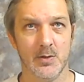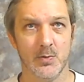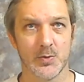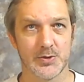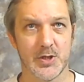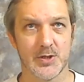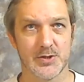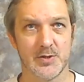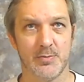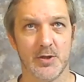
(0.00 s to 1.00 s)
was
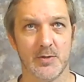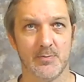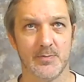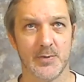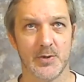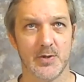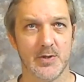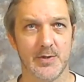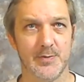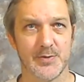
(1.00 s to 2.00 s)
causing the problem, or
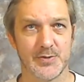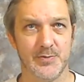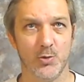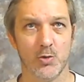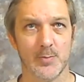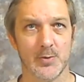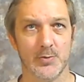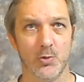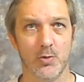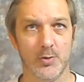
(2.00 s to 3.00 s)
it was
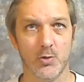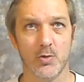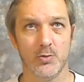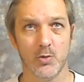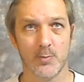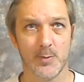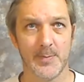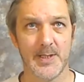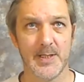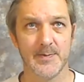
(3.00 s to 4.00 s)
normal
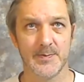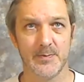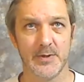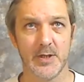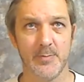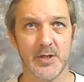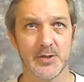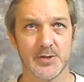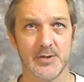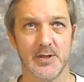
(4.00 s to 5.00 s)
behavior from the
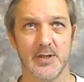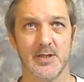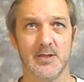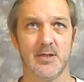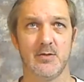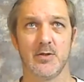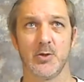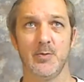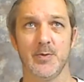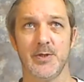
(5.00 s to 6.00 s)
ABS, and I don't
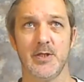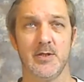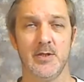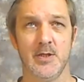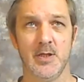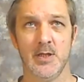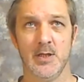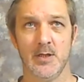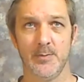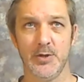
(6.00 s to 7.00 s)
agree with that.
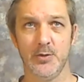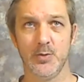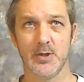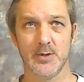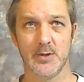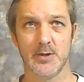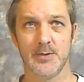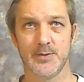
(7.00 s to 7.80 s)
I mean, you